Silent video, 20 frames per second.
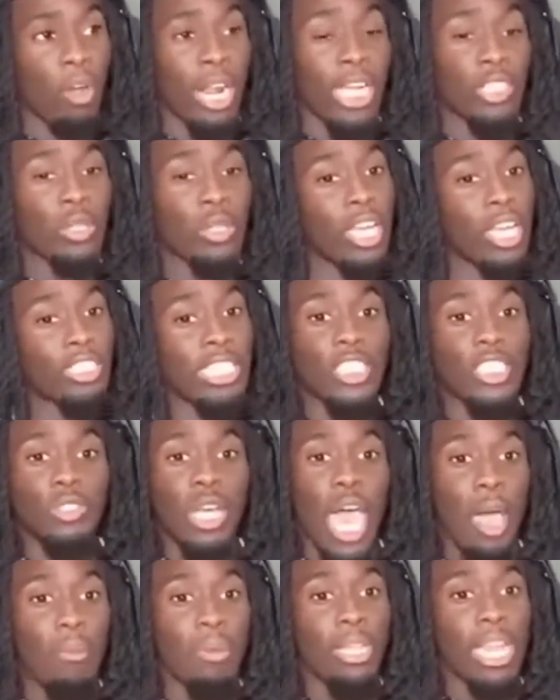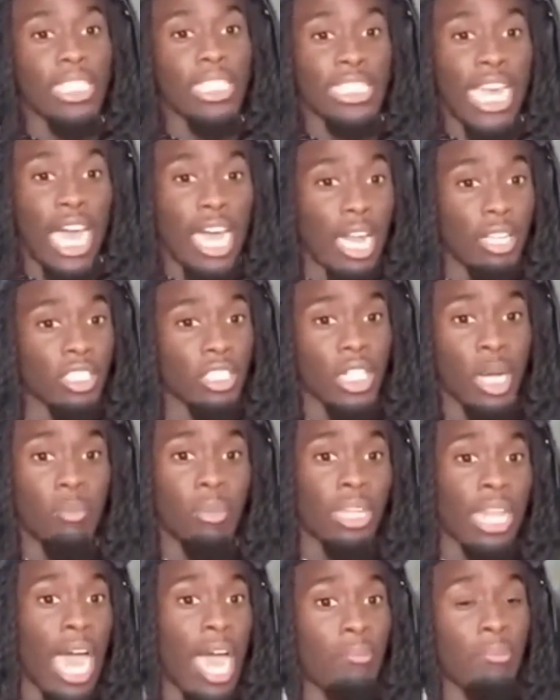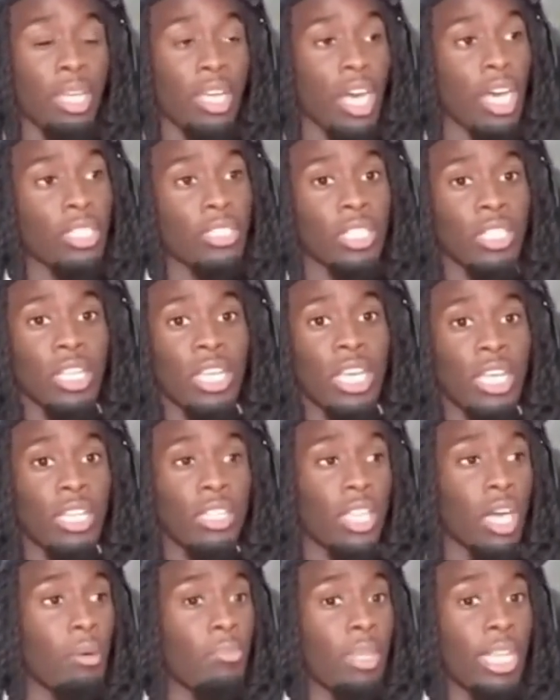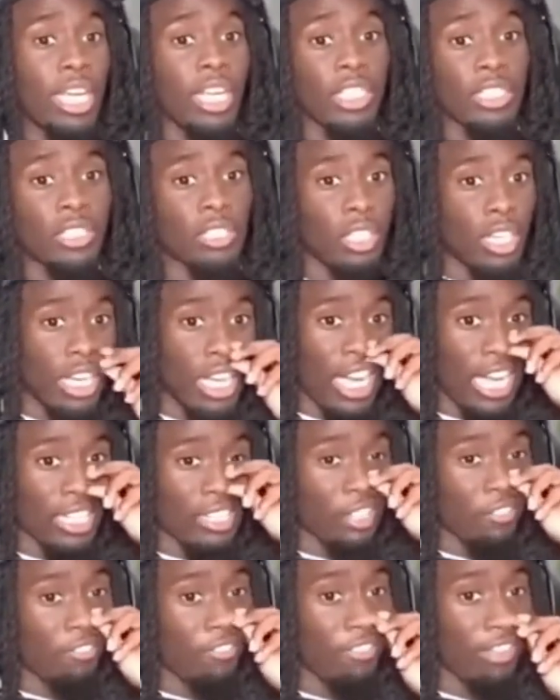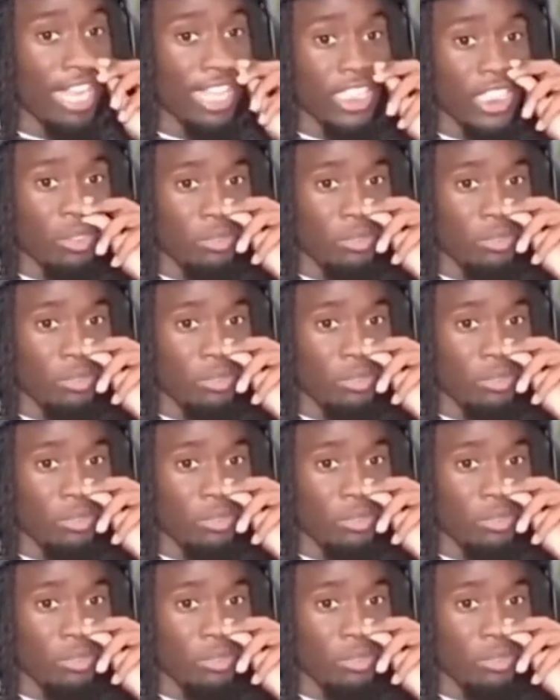That's why I, that's why I be like shout out to them a lot, because them niggas got the flex.